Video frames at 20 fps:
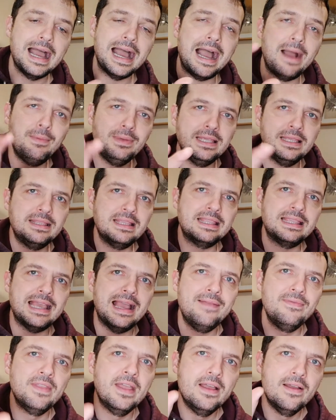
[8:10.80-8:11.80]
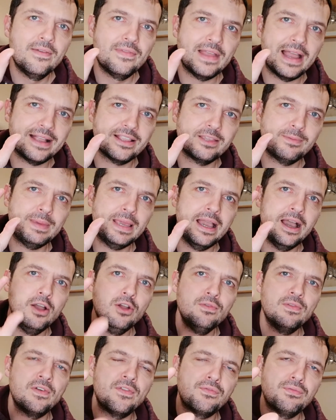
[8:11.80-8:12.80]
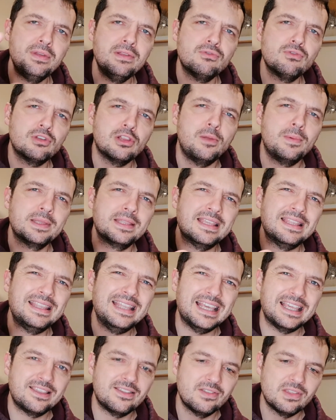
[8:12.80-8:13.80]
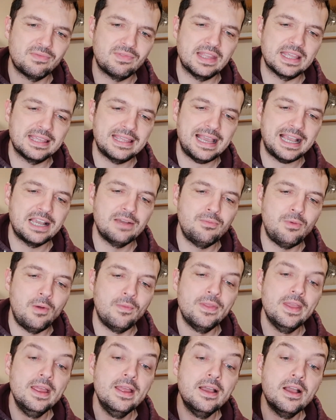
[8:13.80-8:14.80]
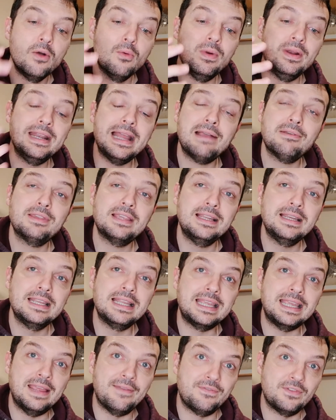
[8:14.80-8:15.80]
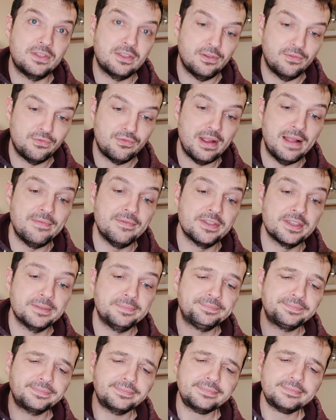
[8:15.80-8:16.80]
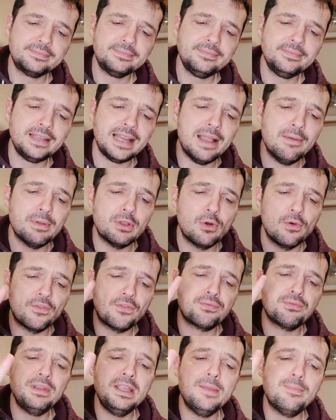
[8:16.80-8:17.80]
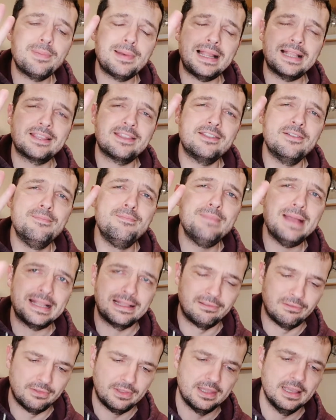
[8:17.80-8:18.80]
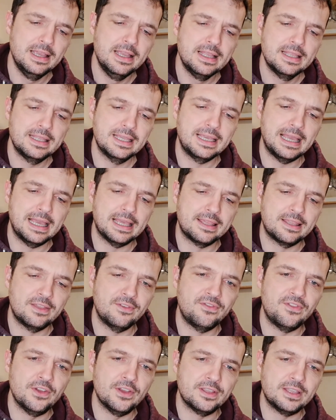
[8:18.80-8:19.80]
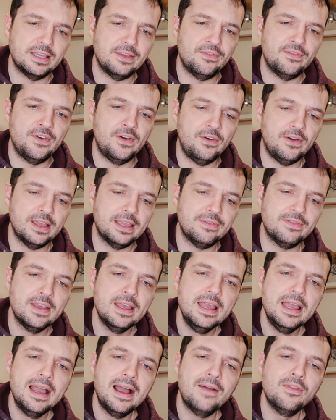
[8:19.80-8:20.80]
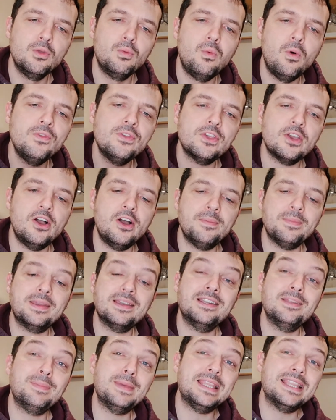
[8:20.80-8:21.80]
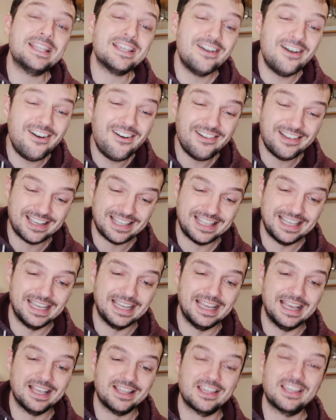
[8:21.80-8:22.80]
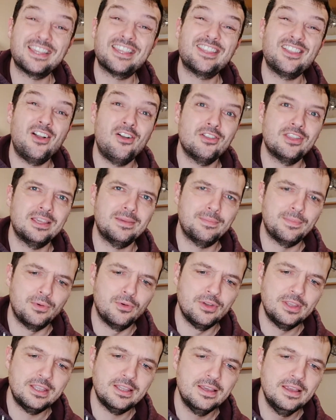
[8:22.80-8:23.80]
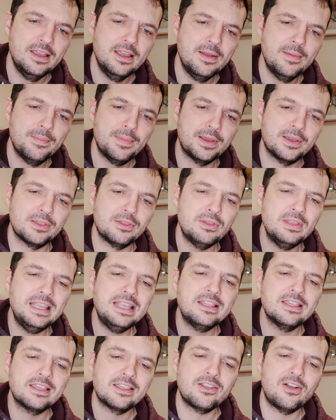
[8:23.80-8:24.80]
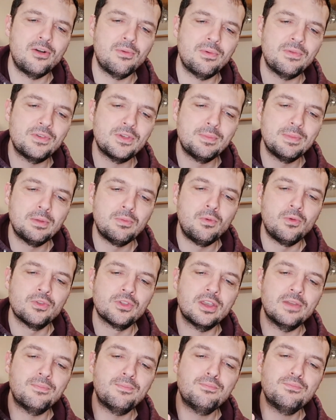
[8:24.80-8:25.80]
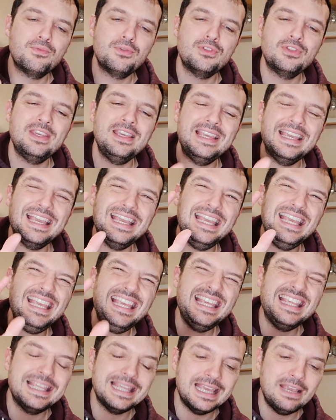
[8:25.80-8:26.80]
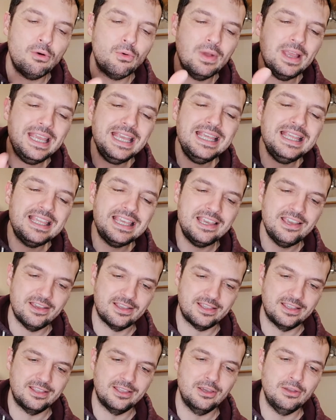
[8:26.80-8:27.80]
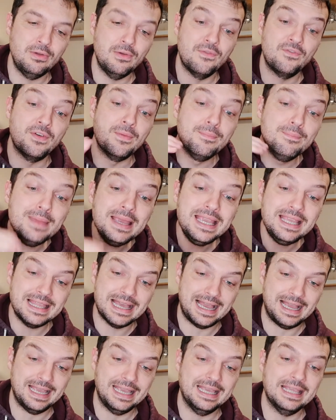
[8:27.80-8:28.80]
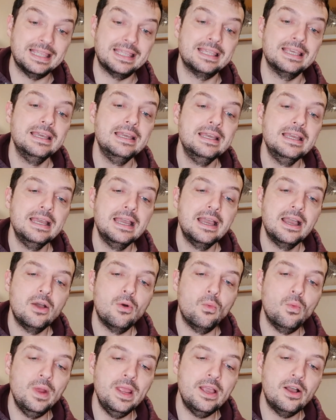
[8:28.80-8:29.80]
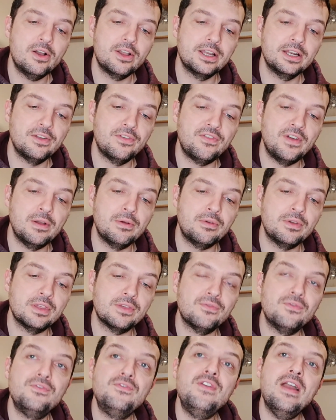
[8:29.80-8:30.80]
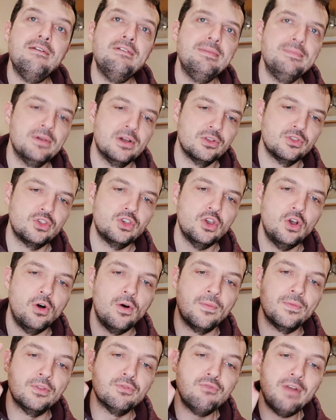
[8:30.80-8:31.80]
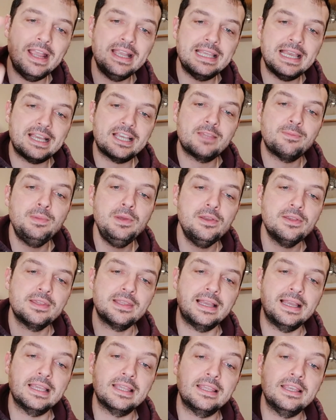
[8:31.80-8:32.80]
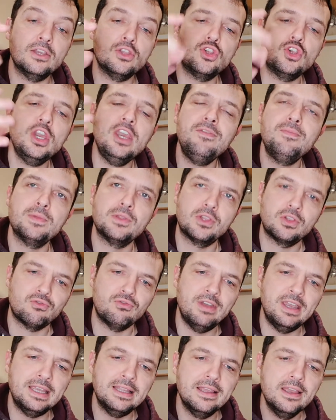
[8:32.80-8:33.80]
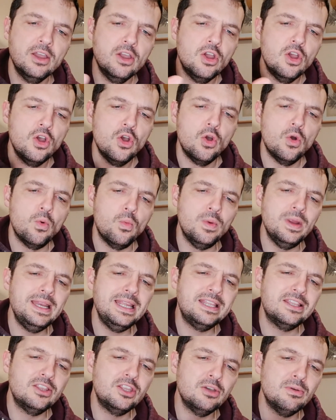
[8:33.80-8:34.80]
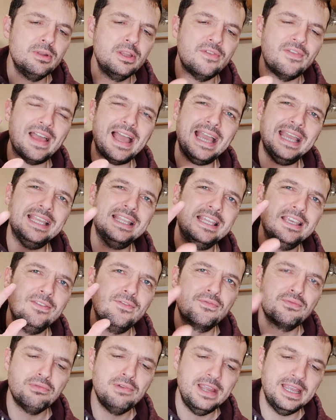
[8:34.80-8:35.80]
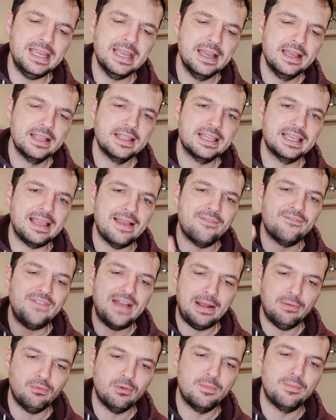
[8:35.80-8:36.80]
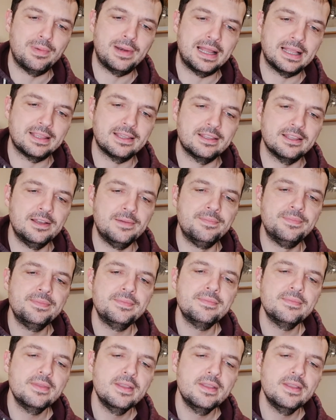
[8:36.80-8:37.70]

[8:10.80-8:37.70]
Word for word: And we did the 10 that had to be over 300 kilometer distance for the second one. We're now sending the gifts to friends and we got three platinum medals to get us to 35. And the ones I'm going to be targeting as a starting point, because you need to start with some of the ones that are pretty easy or easier to do. For me, that is, we are going to focus very much on the raid experts, that is the achievement screen. We need to do another 83 to get that one platinum.